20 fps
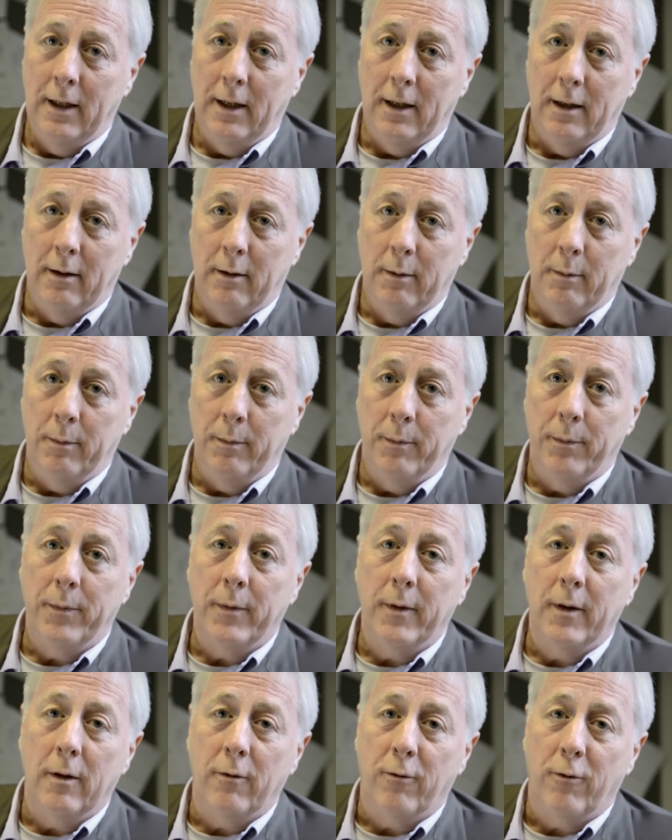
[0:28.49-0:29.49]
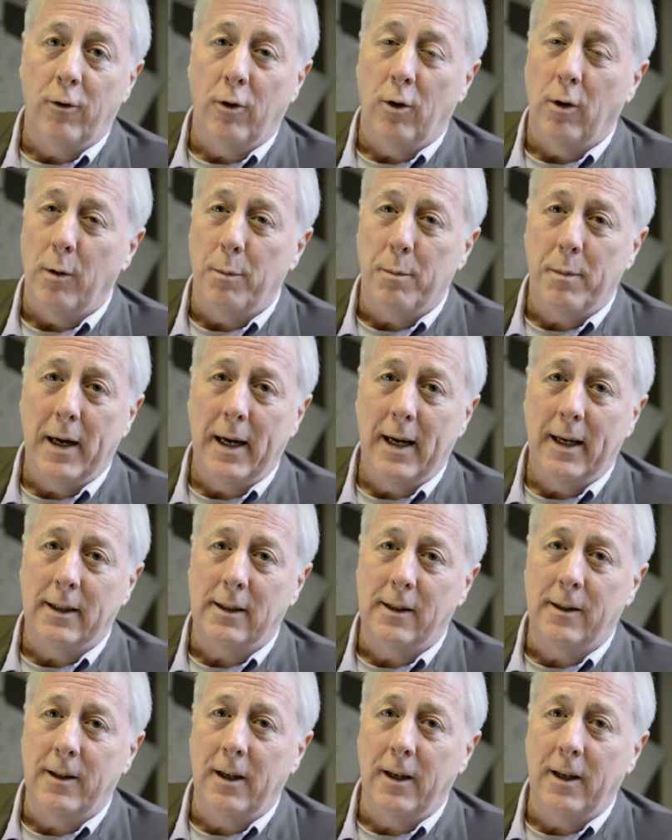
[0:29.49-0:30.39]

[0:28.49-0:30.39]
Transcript: Um, for the past